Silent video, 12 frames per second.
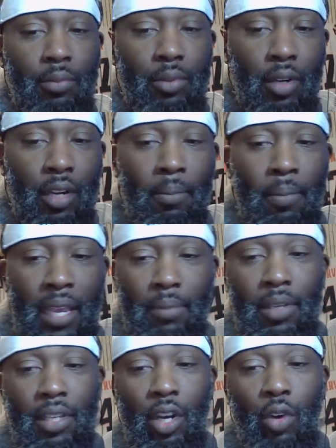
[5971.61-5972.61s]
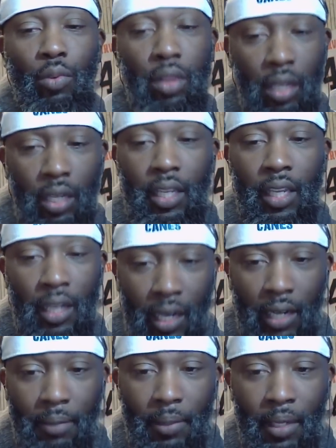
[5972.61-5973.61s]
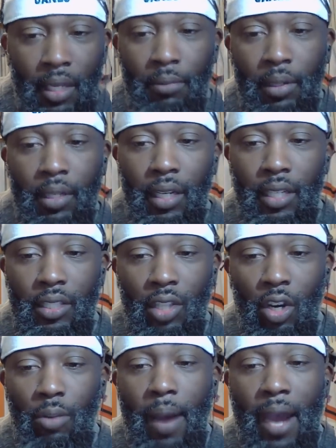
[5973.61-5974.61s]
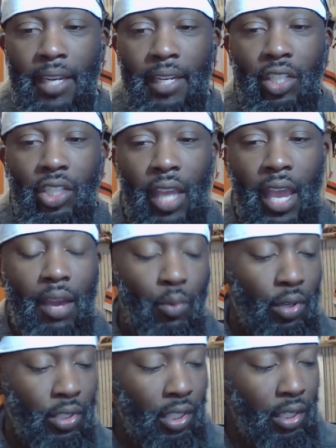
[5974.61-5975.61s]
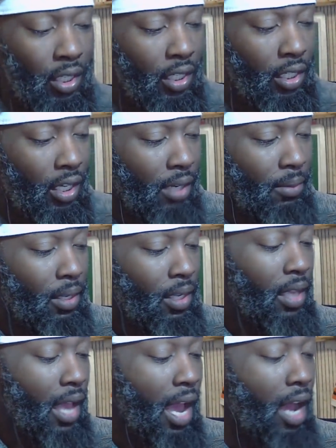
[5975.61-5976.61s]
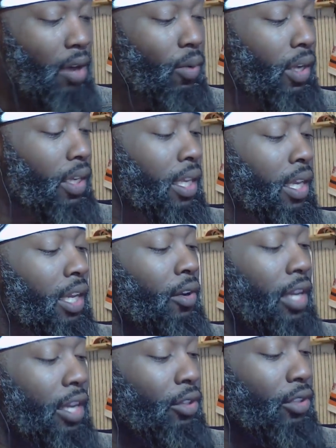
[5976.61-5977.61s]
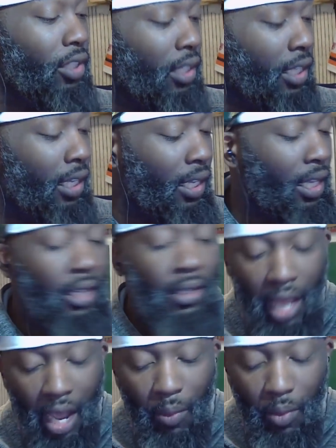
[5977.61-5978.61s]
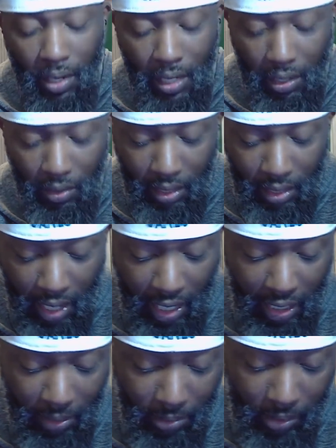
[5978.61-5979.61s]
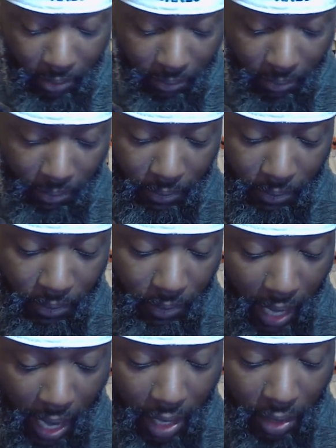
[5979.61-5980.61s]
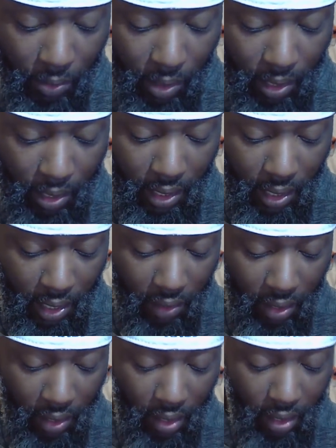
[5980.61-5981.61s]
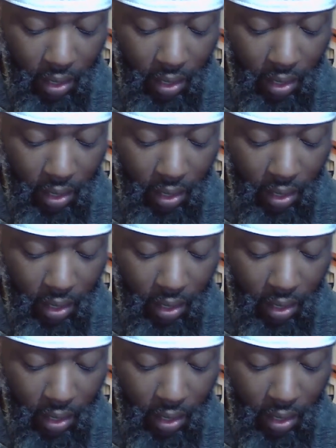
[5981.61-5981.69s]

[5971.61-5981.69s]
You're gonna make me go look it up because nobody in the chat wants to look it up. I don't want to hear. Here's the thing. I want to hear the names. I don't want to hear.